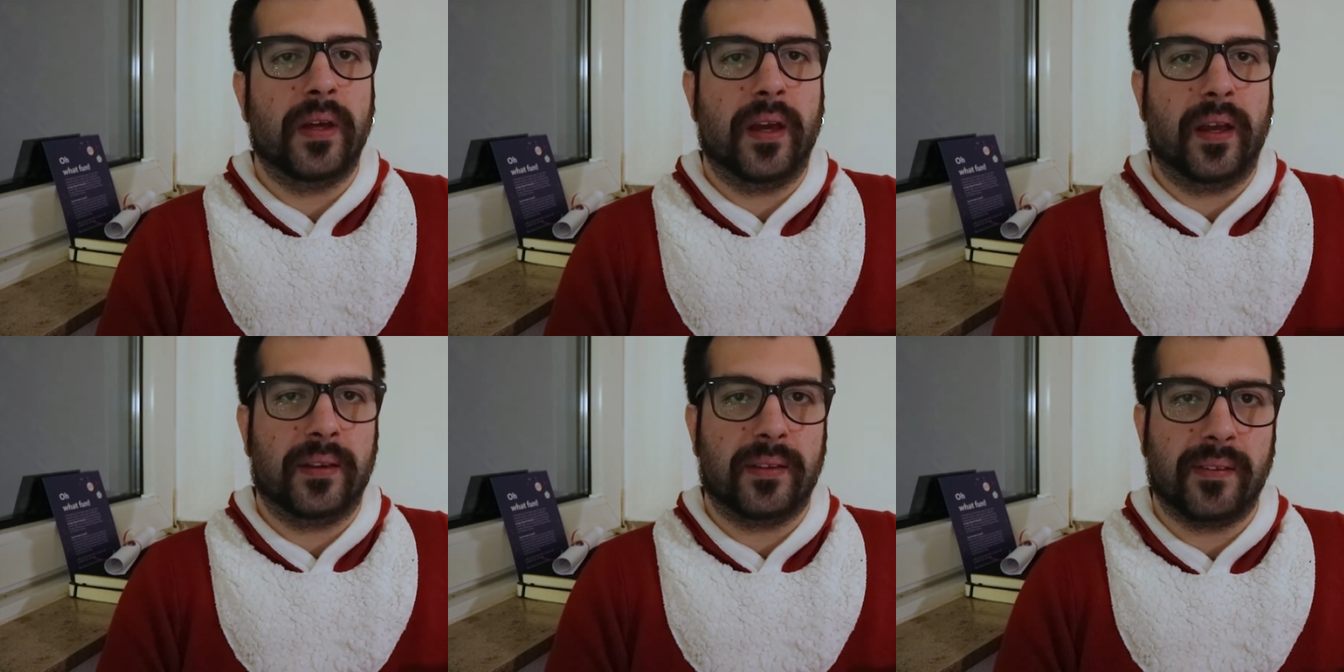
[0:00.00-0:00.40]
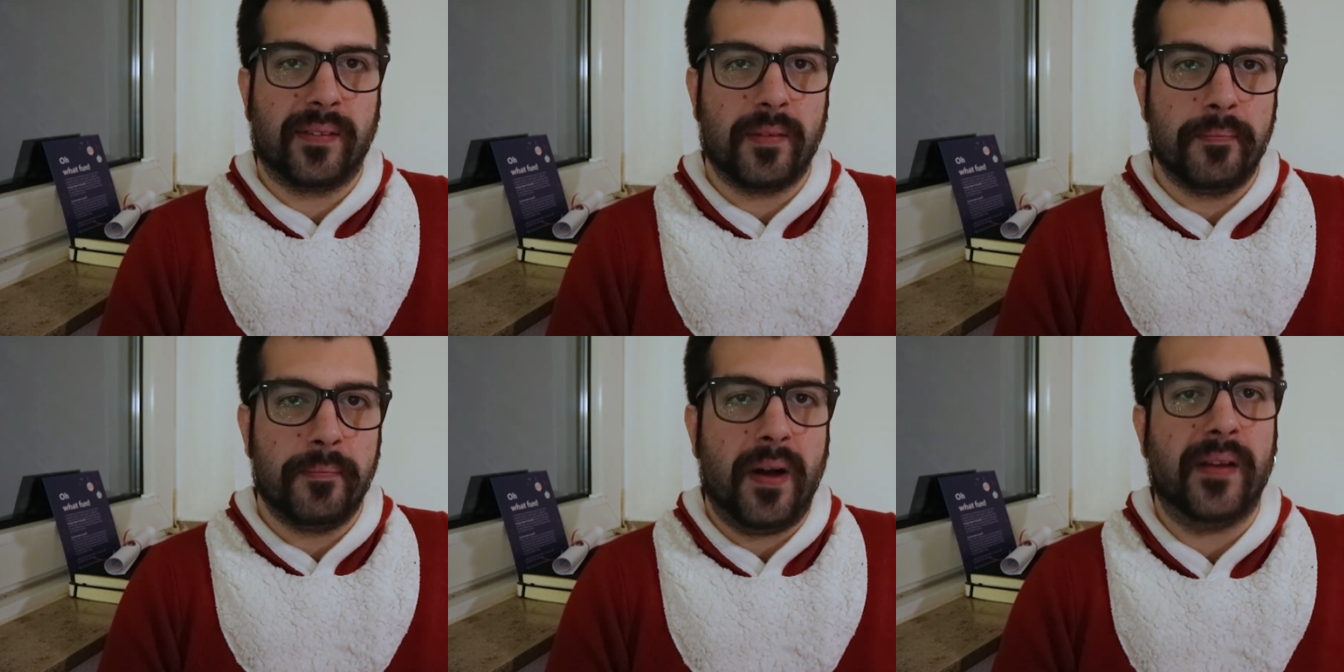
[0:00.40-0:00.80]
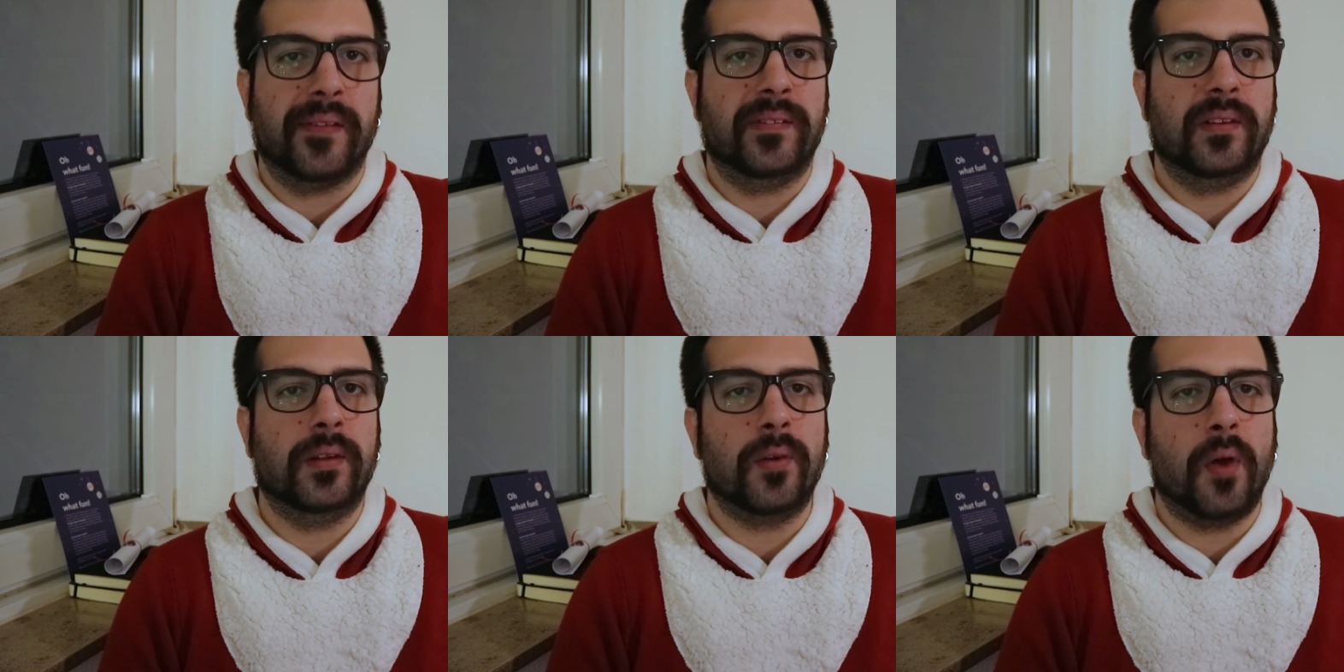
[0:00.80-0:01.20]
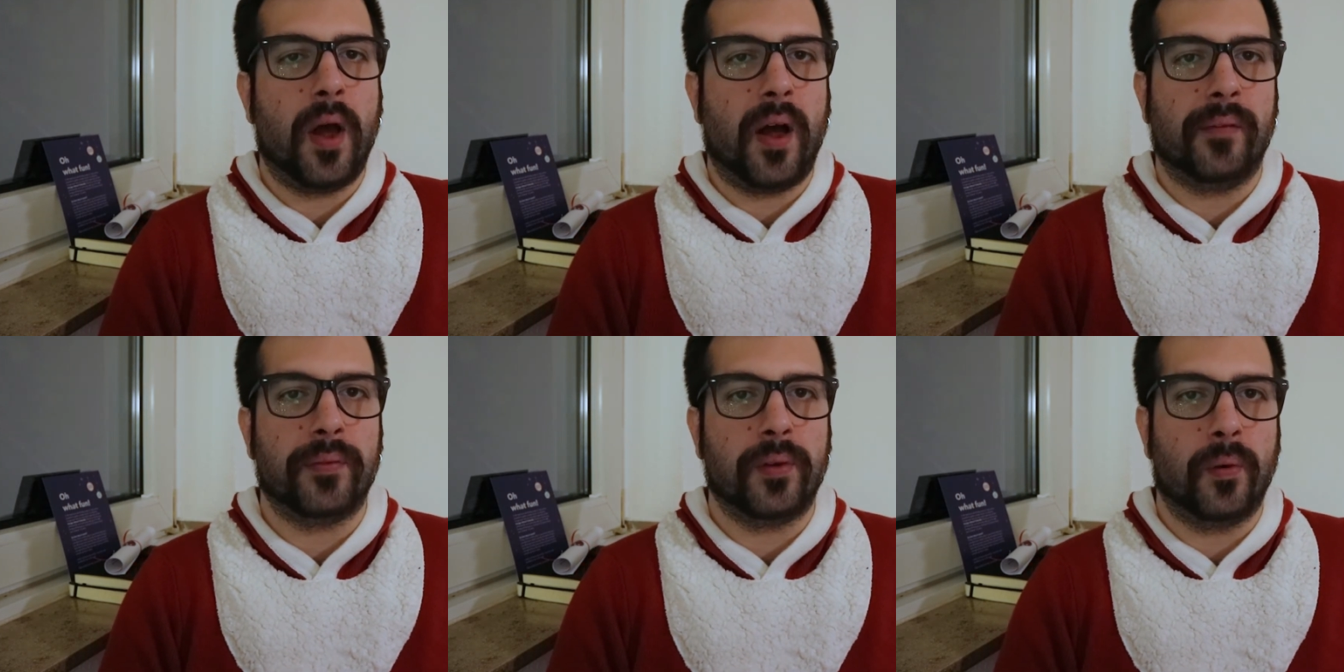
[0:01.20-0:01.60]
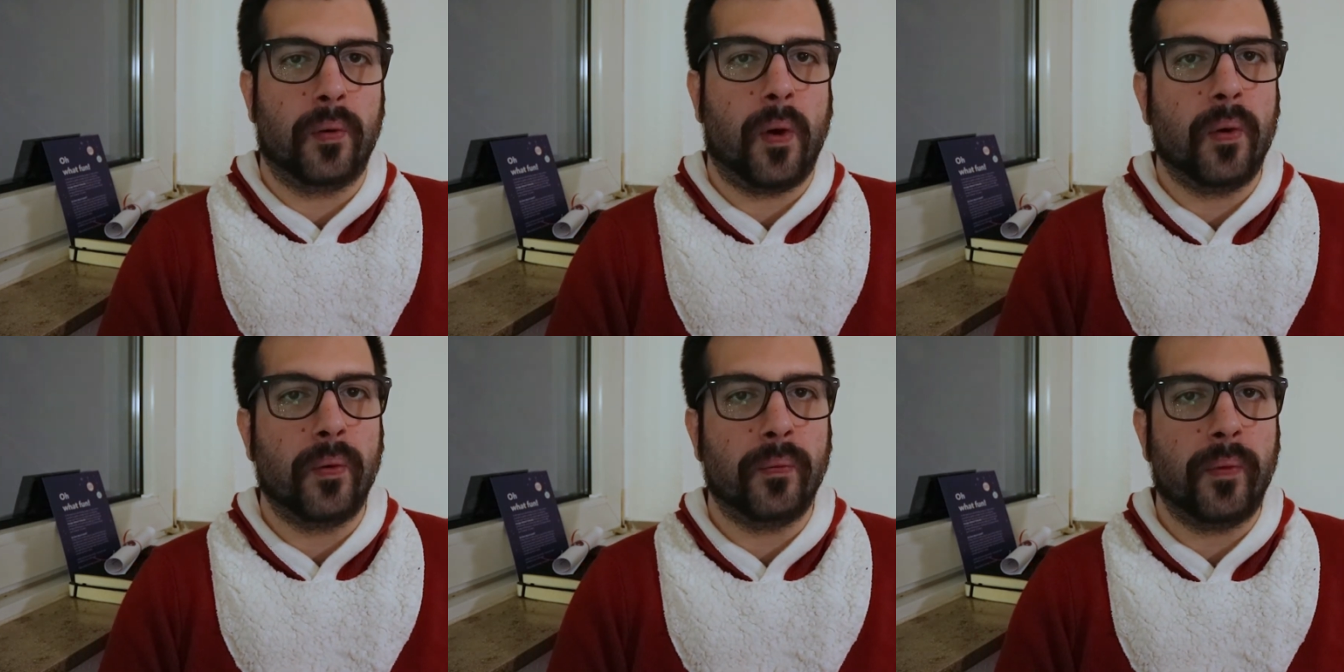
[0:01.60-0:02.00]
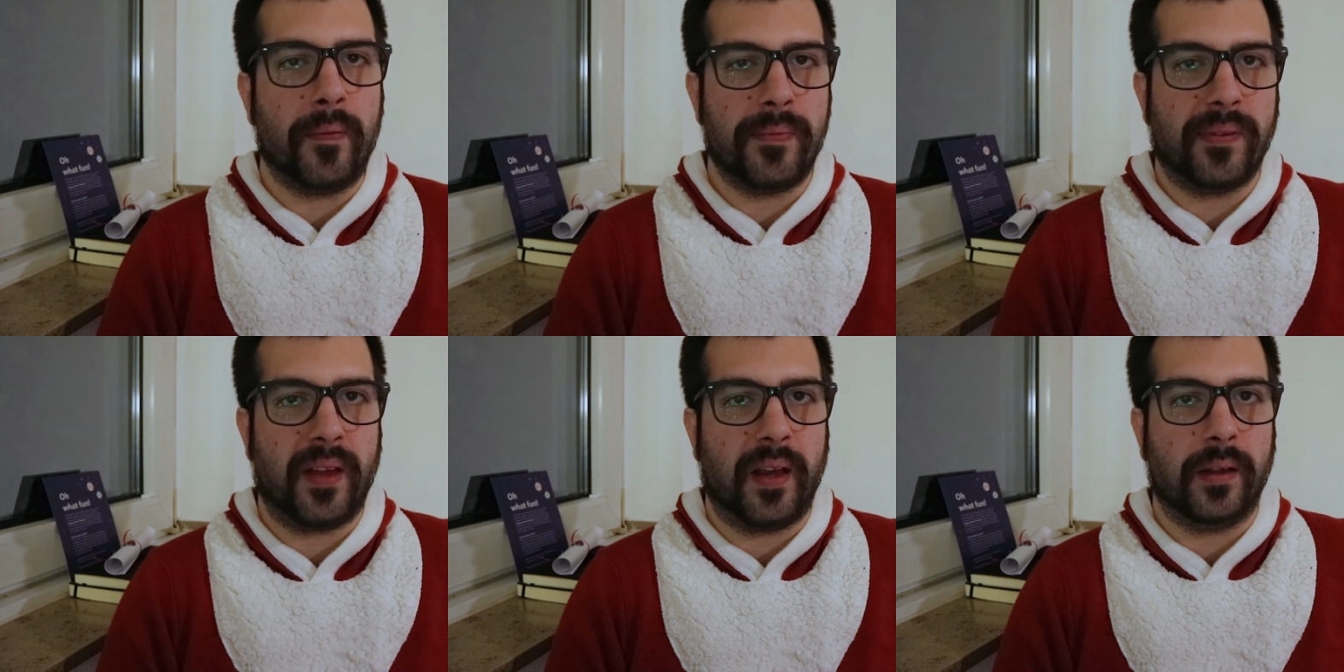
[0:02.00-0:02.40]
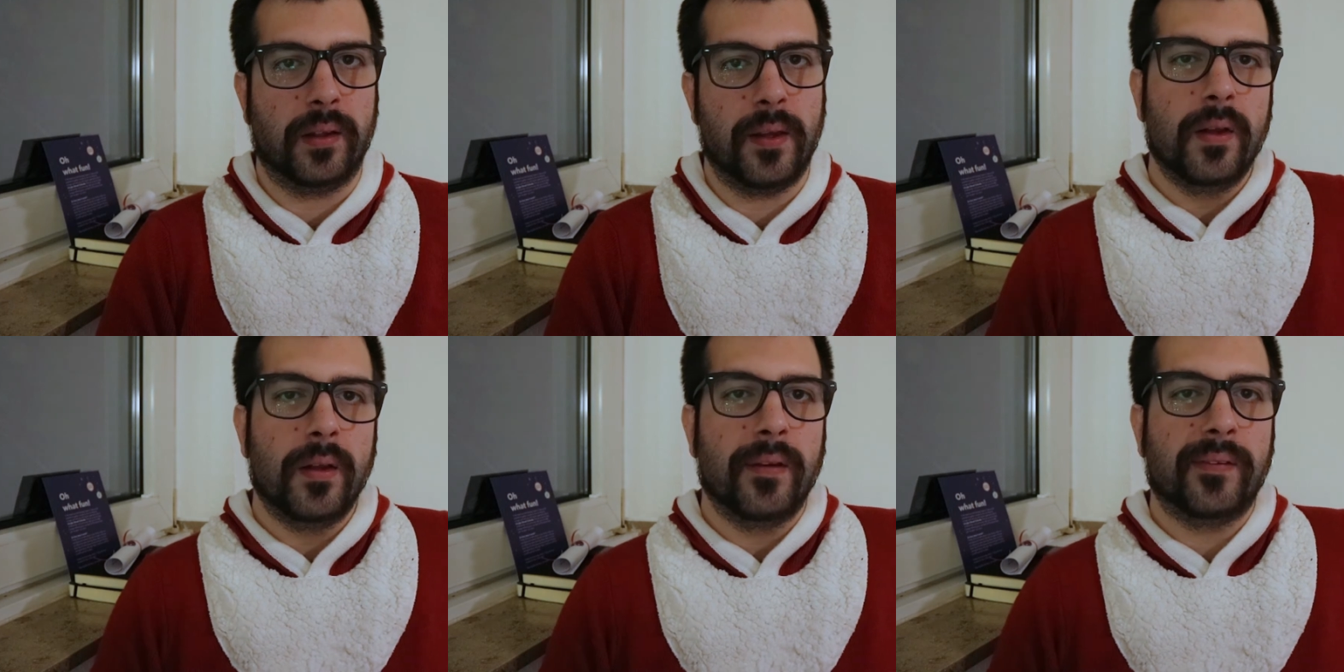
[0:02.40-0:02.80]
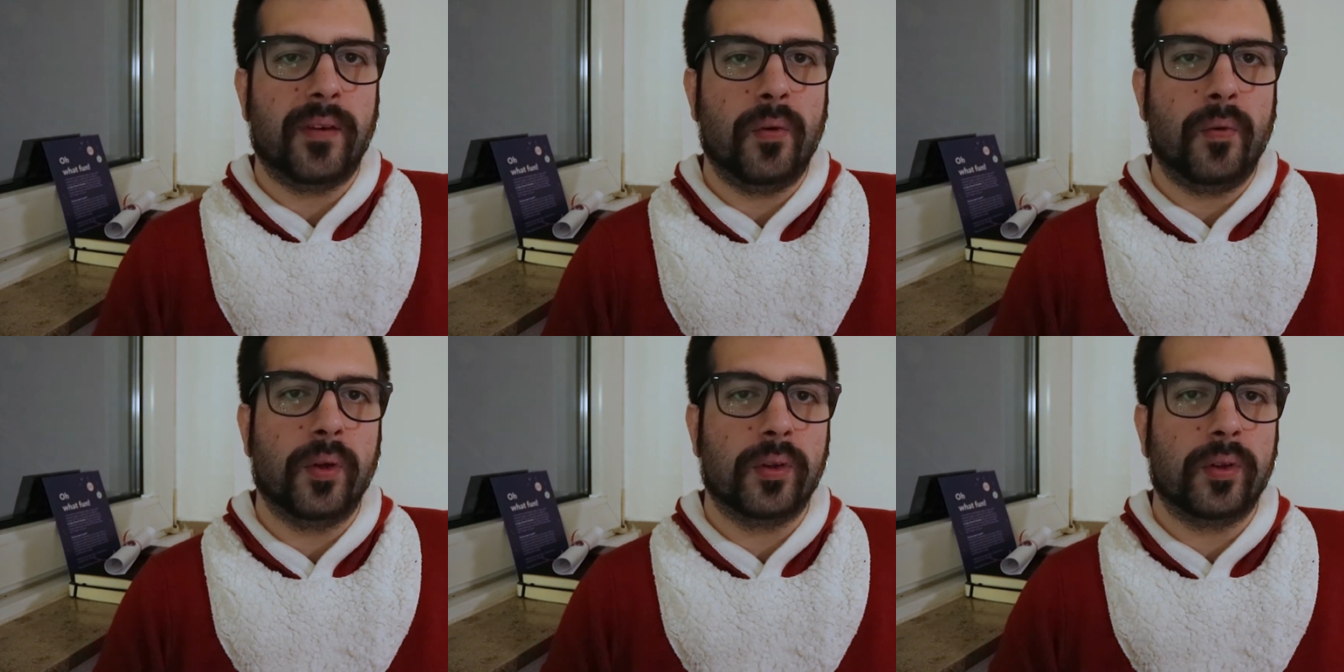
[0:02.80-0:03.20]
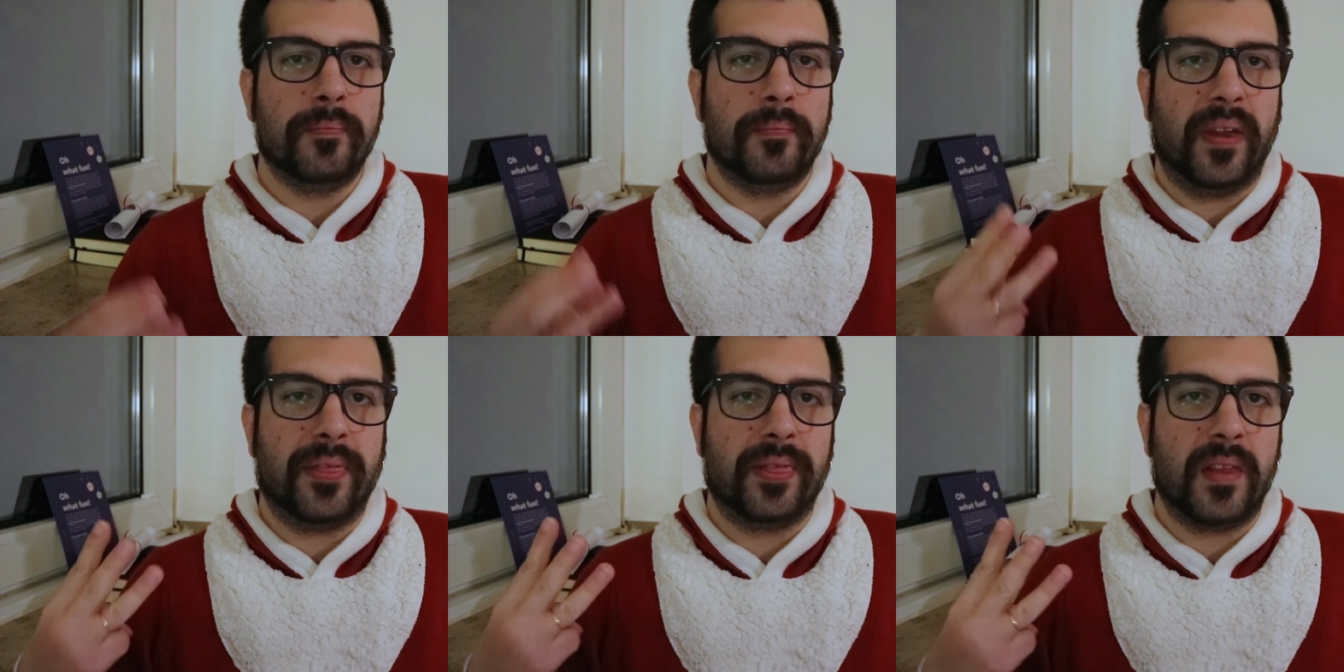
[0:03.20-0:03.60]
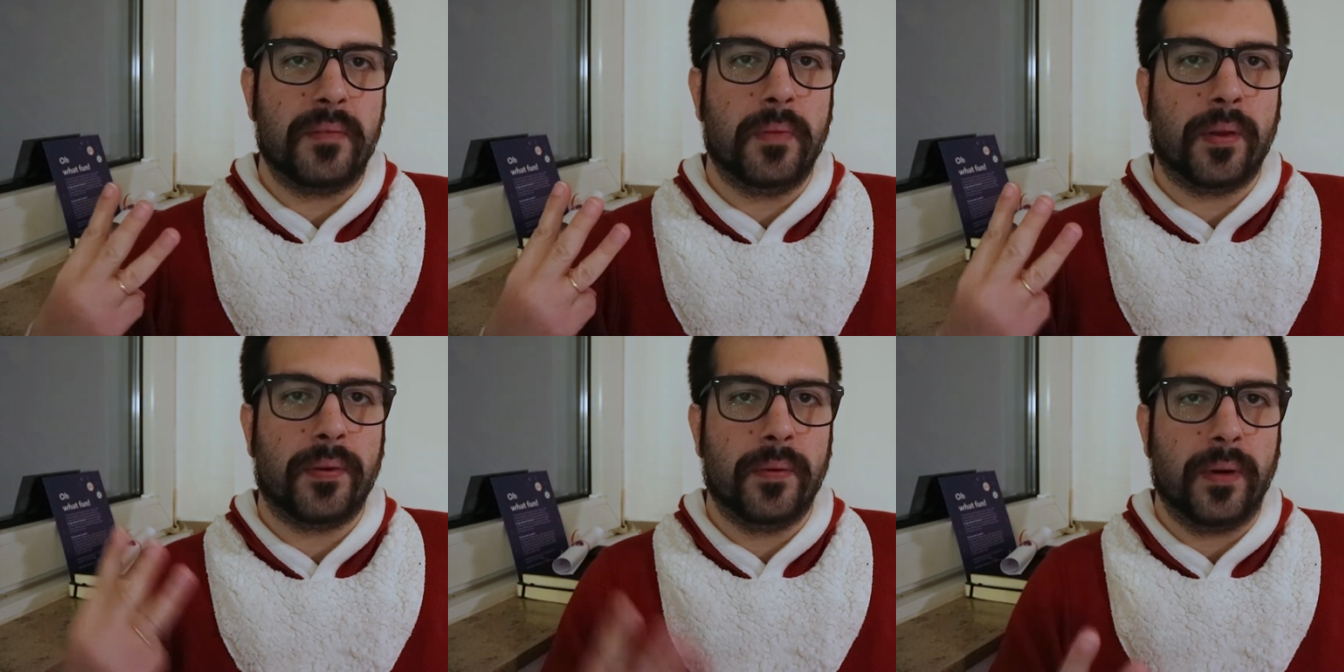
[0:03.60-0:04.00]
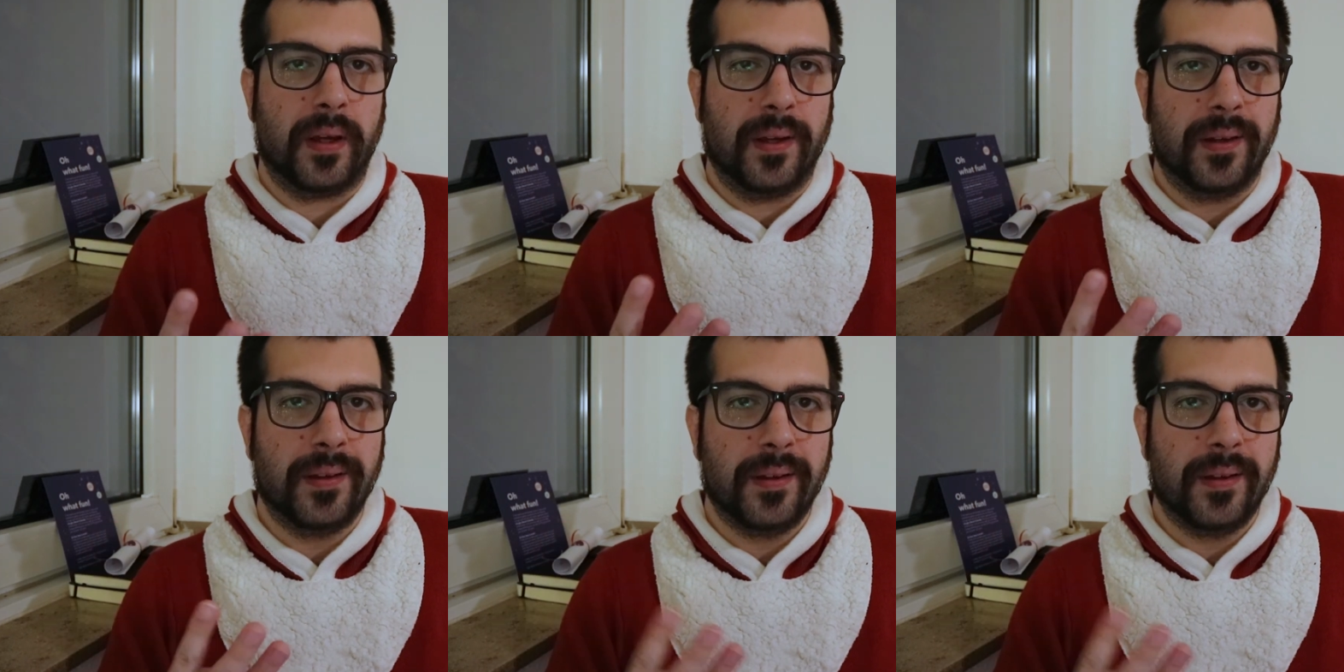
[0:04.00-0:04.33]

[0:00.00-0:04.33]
it is a must to have your own website. So on to myth number 3.